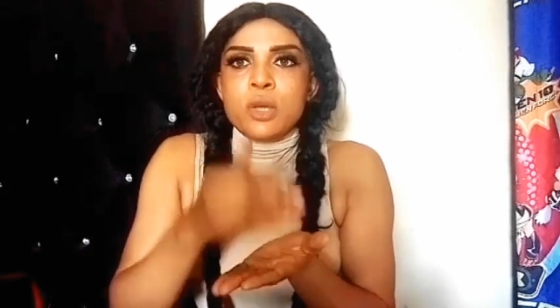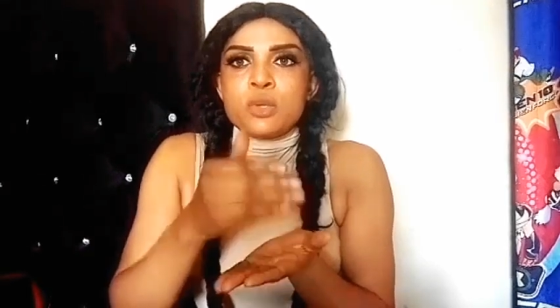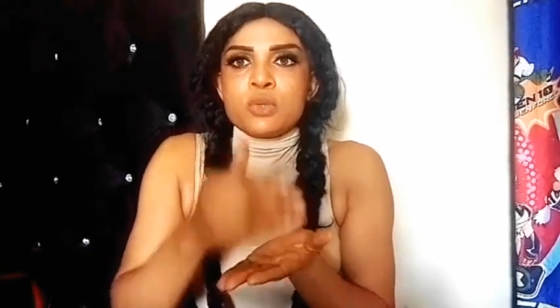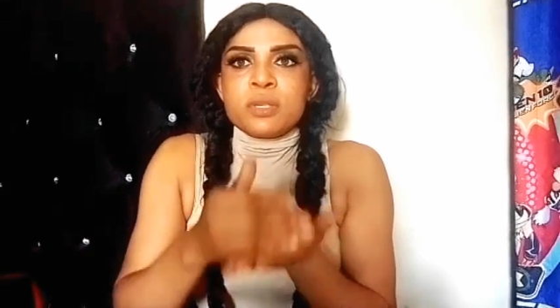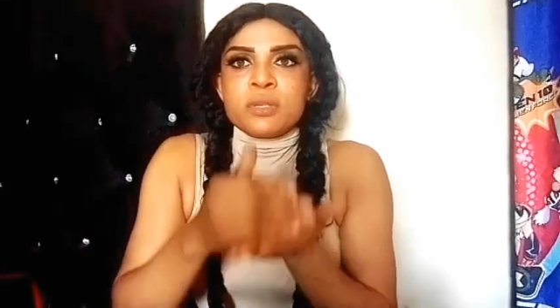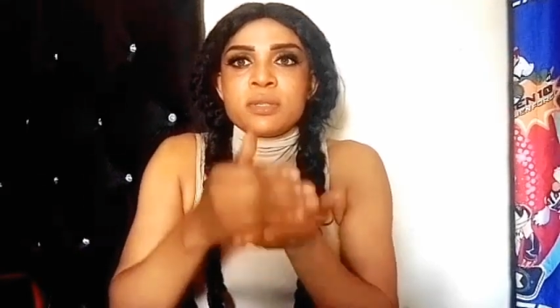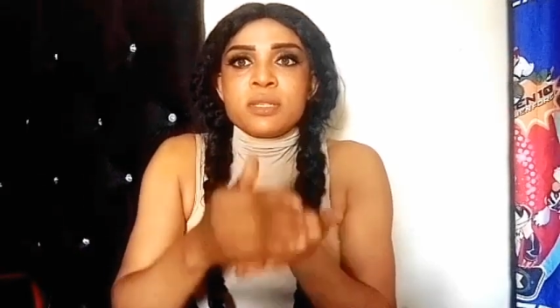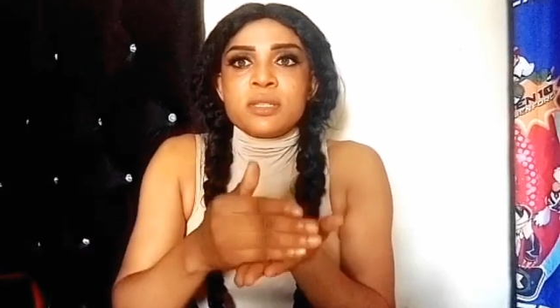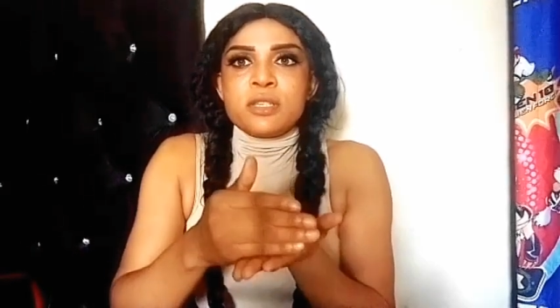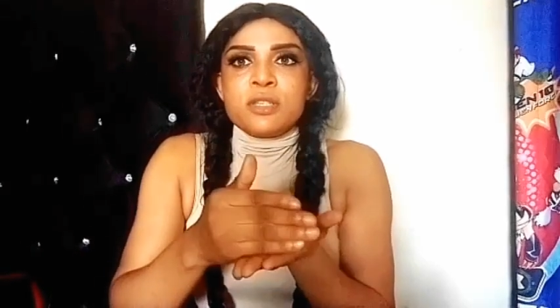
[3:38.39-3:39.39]
So as you're
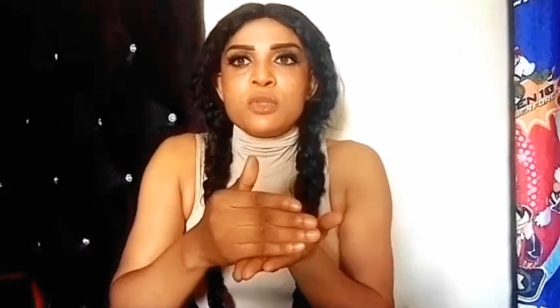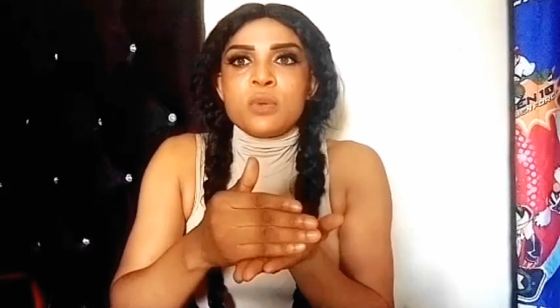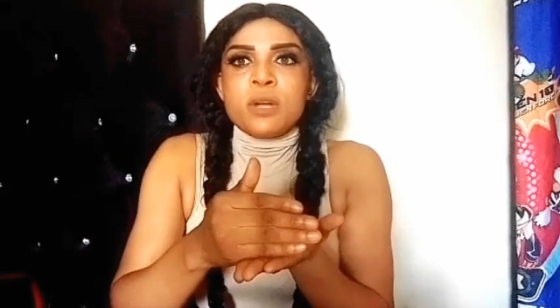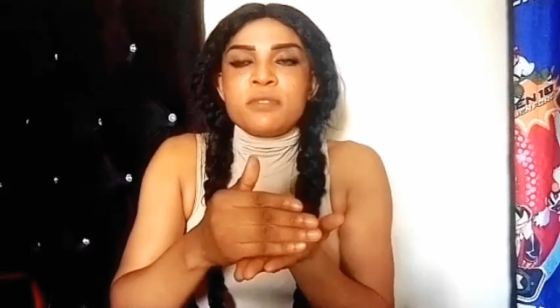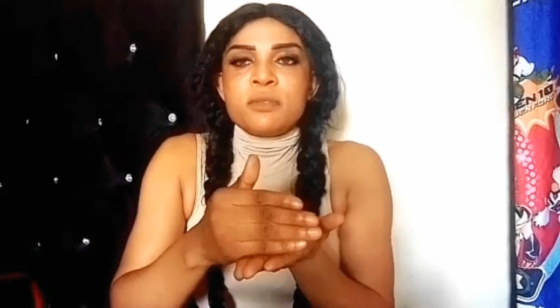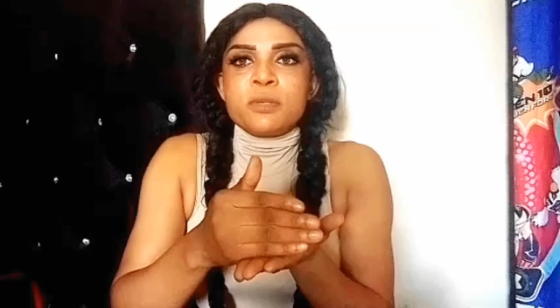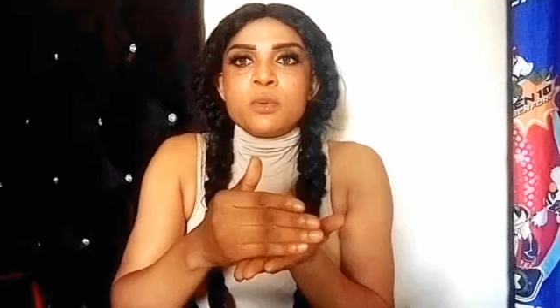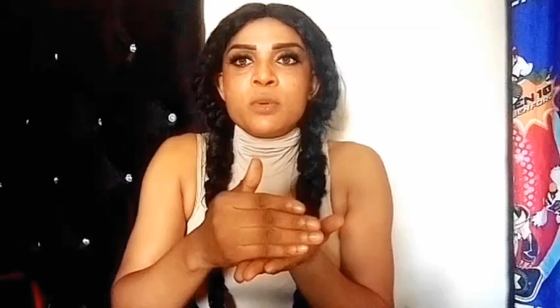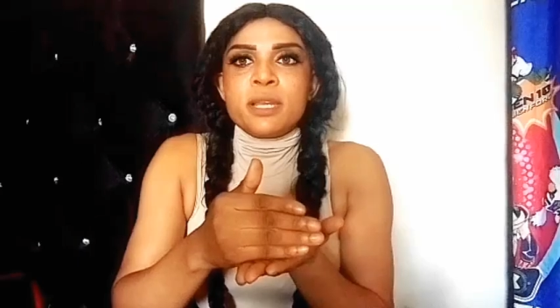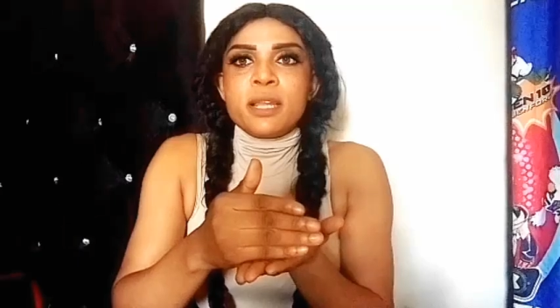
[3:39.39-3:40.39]
sitting, you have to be
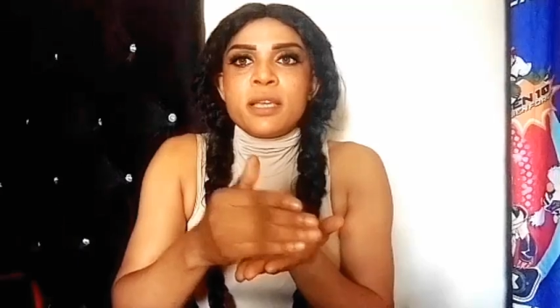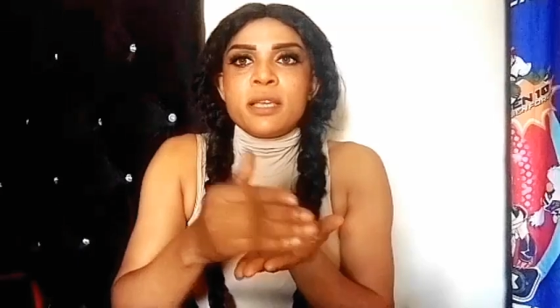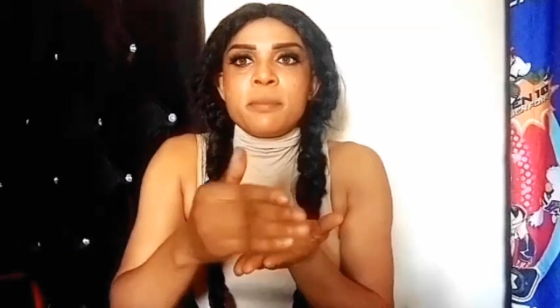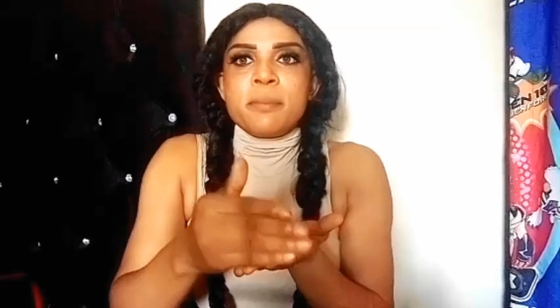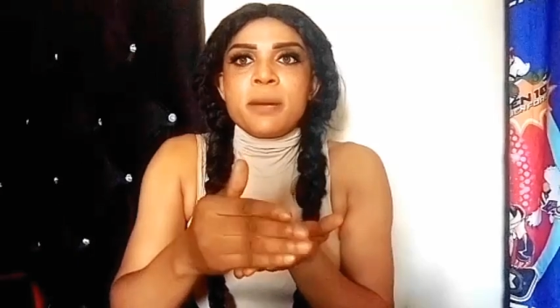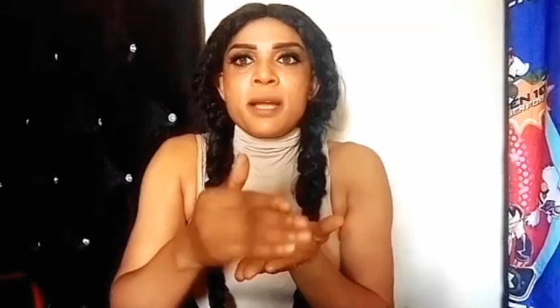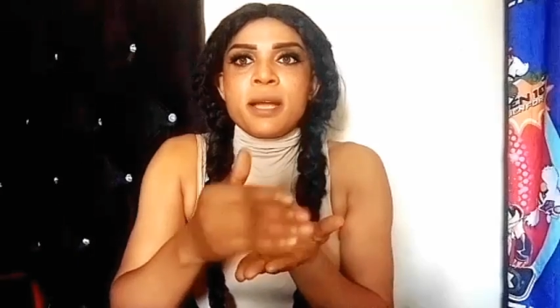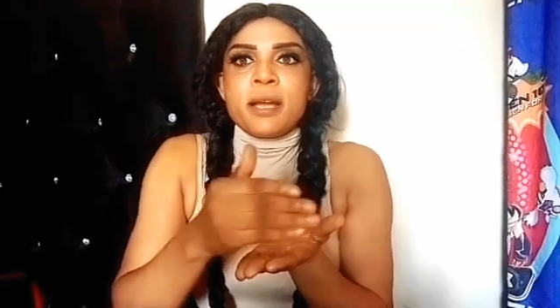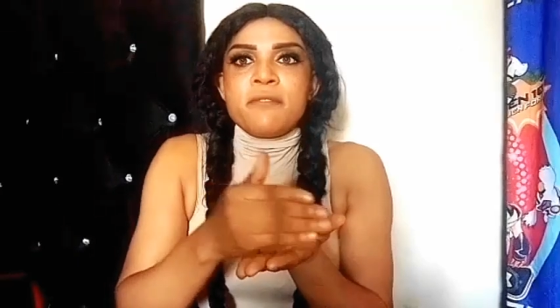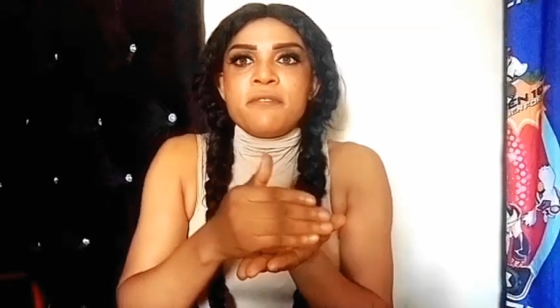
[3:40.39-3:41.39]
going like back
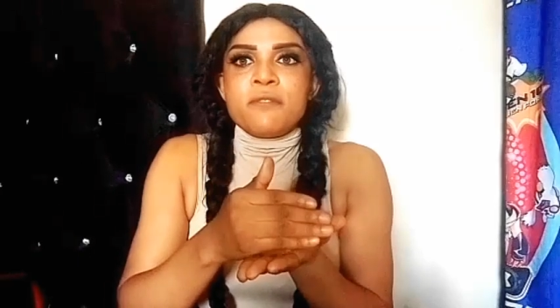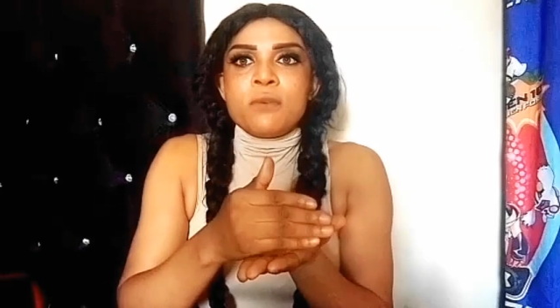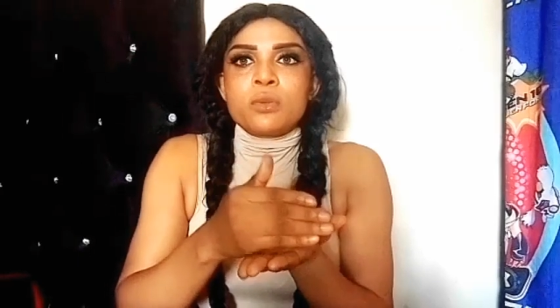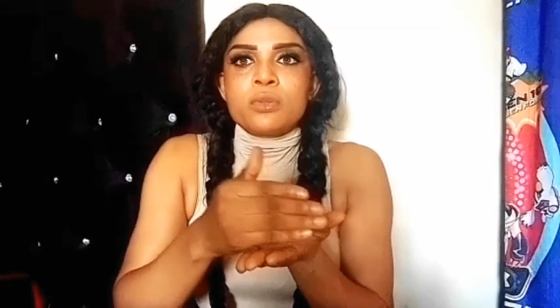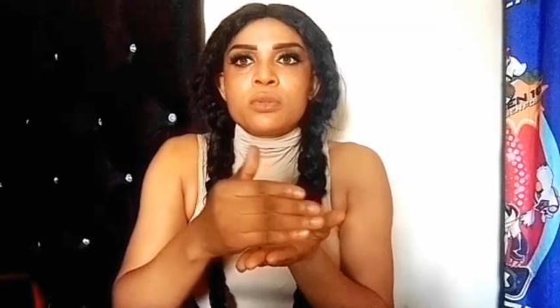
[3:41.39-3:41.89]
and forth